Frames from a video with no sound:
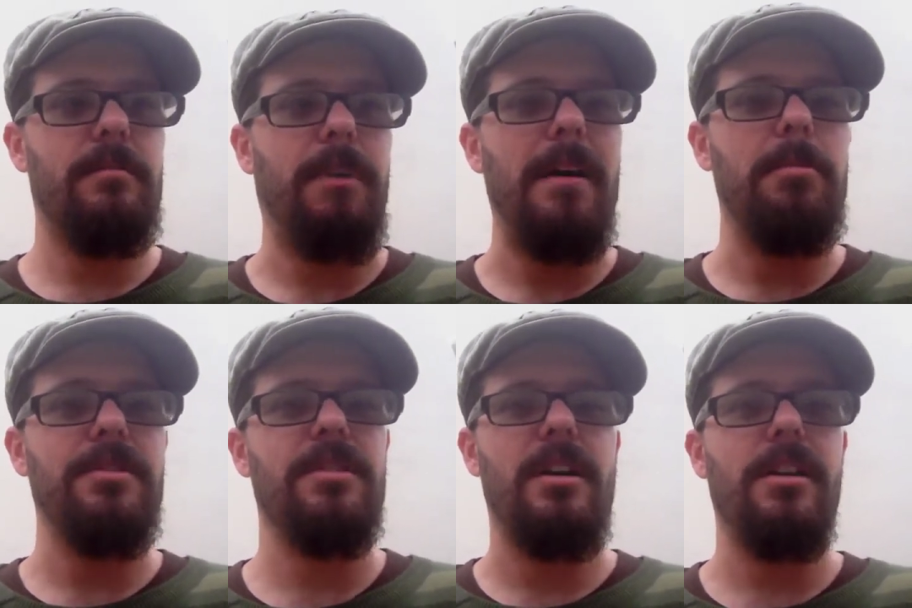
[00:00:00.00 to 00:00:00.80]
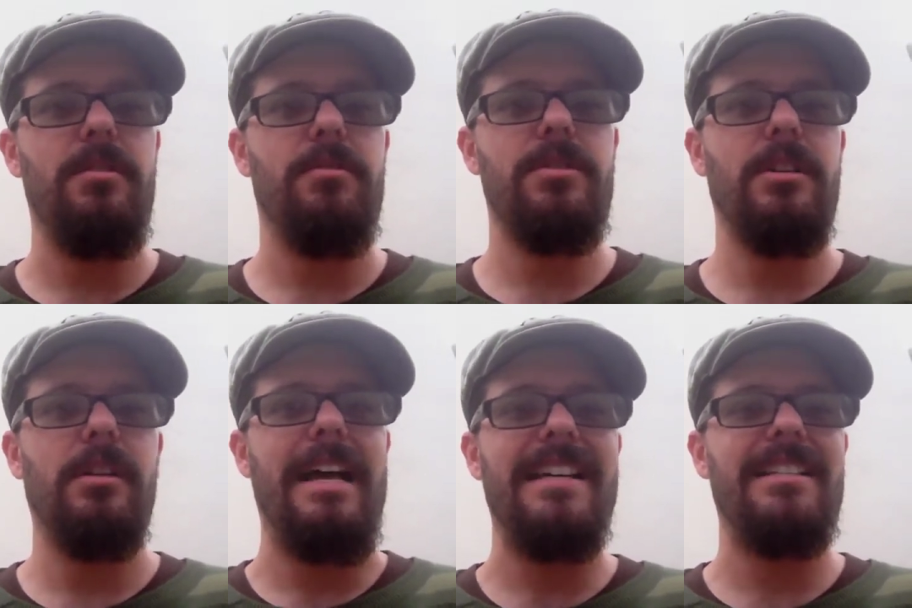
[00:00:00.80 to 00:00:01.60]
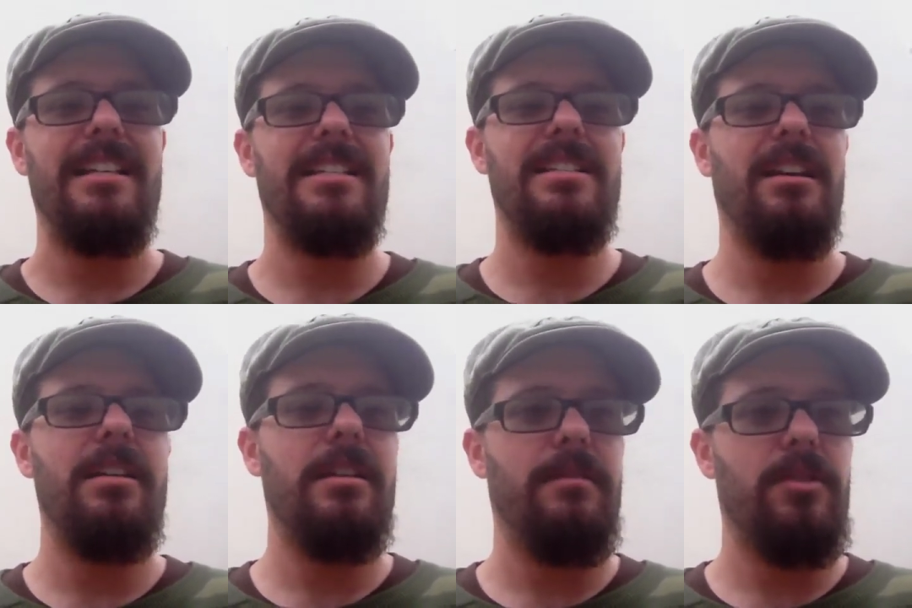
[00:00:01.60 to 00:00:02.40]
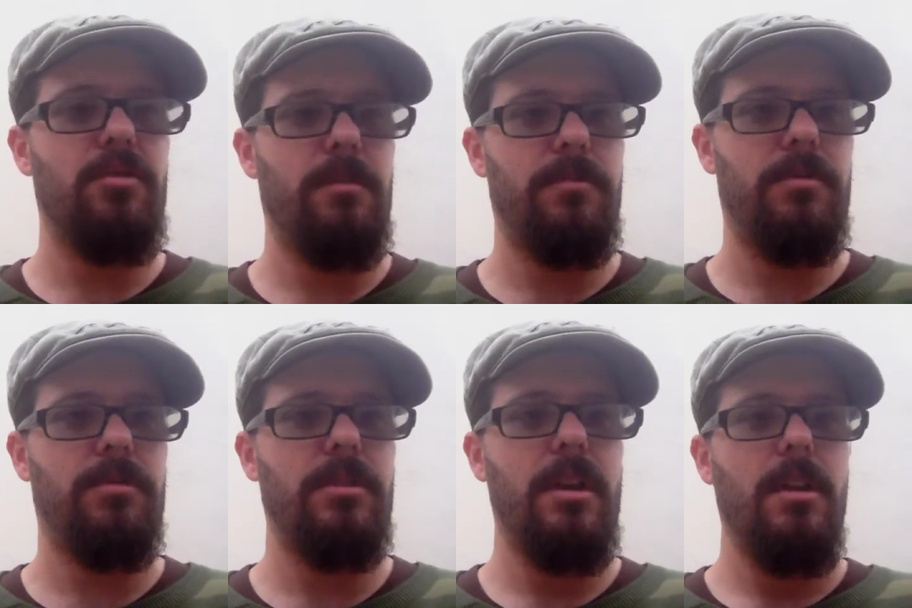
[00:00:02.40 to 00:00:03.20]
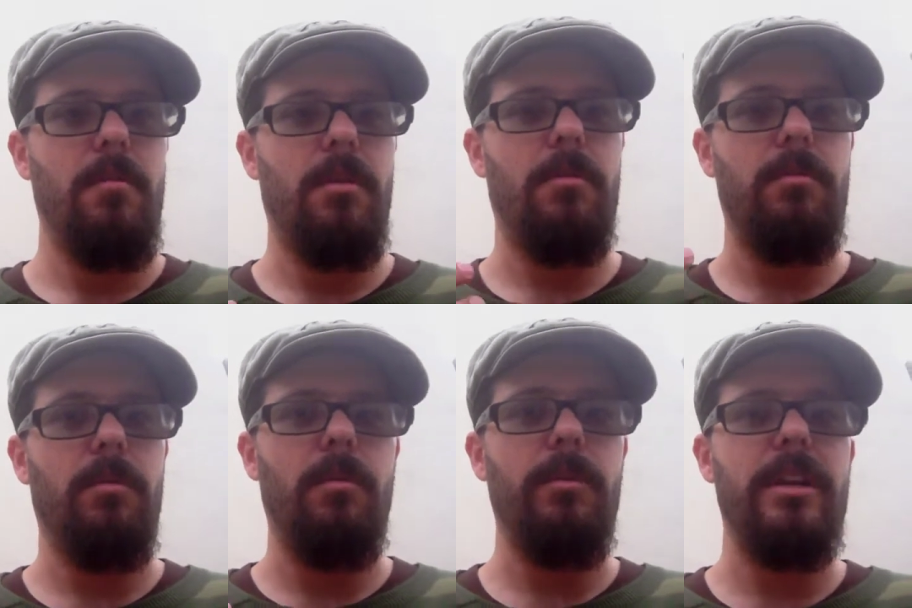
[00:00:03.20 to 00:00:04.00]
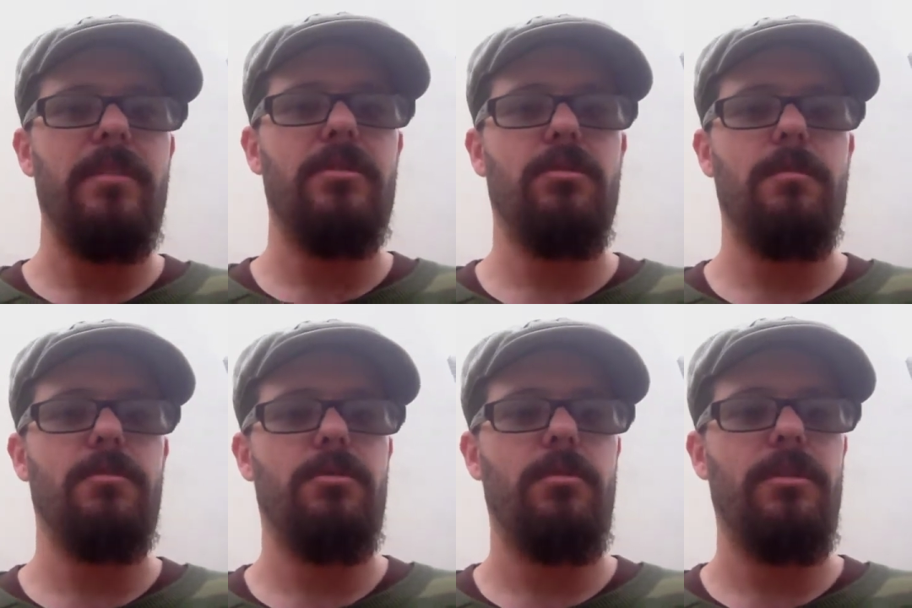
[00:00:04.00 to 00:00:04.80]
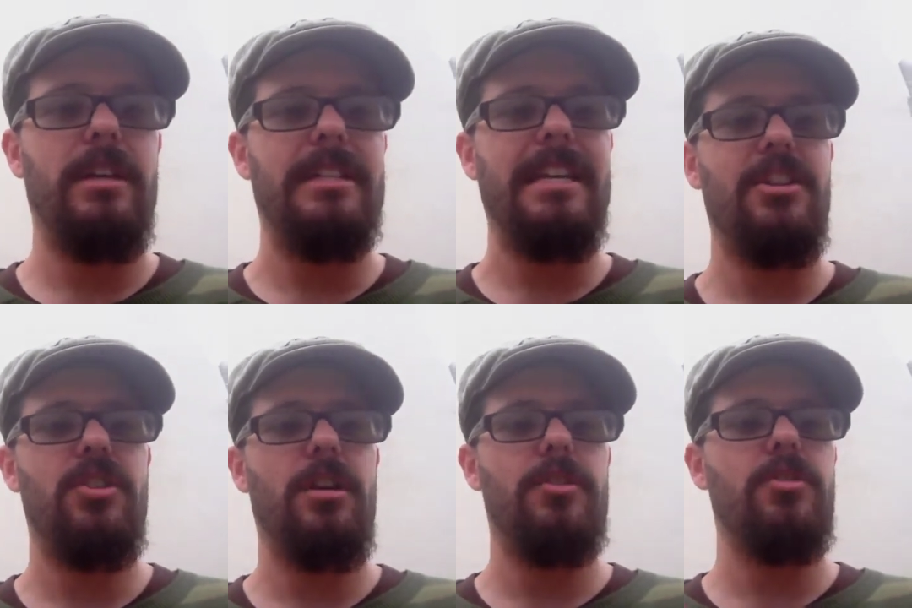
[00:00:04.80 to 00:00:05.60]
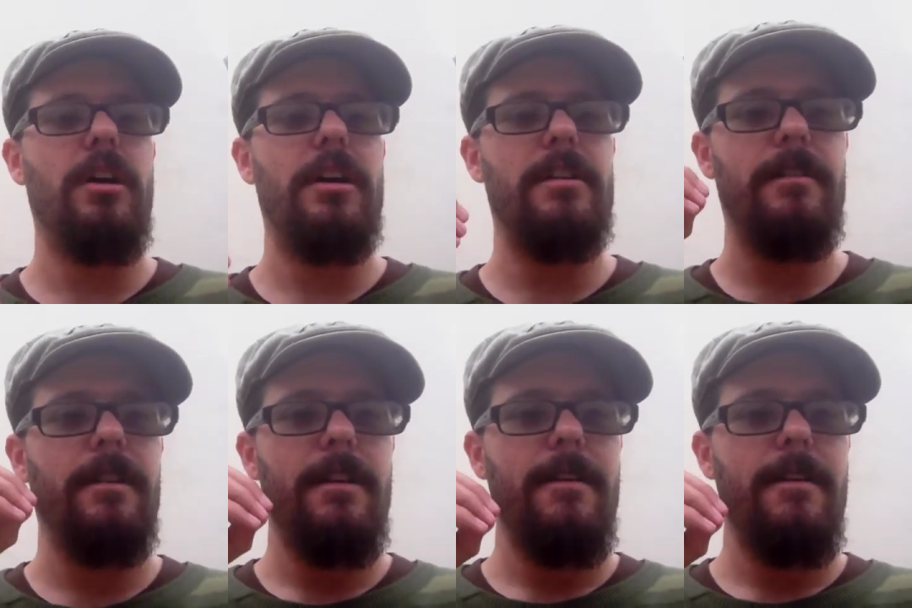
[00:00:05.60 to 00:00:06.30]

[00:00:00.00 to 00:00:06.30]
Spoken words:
Bible study or scholastic study of the scriptures, where we're reading the scriptures with an intention on trying to